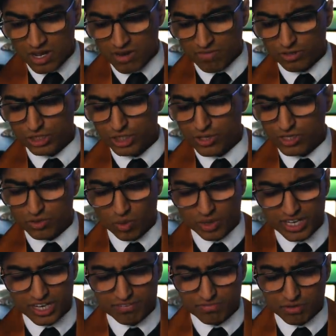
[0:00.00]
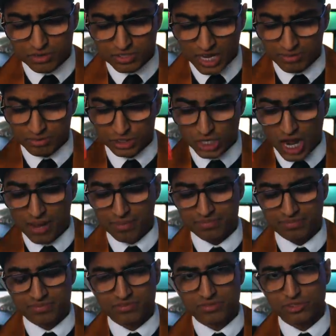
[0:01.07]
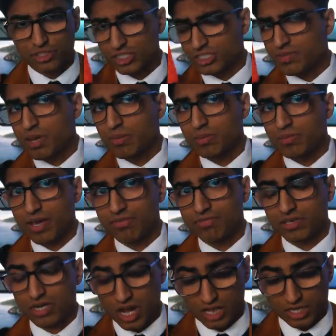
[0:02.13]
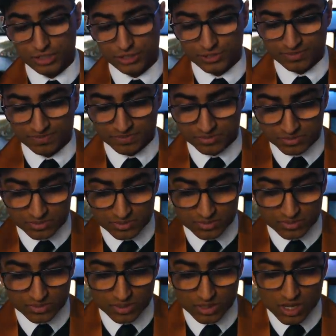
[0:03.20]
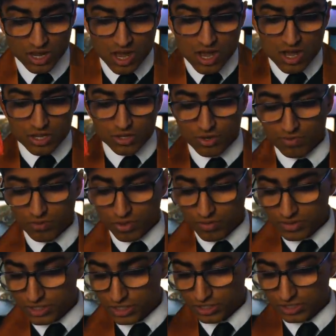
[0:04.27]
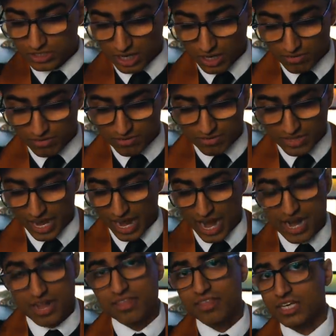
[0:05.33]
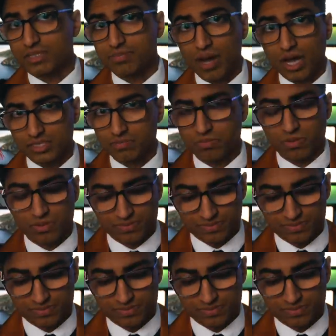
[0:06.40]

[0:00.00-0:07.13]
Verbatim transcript: For students working a full time job just to be able to pay for college, you have proven to yourself that anything is possible.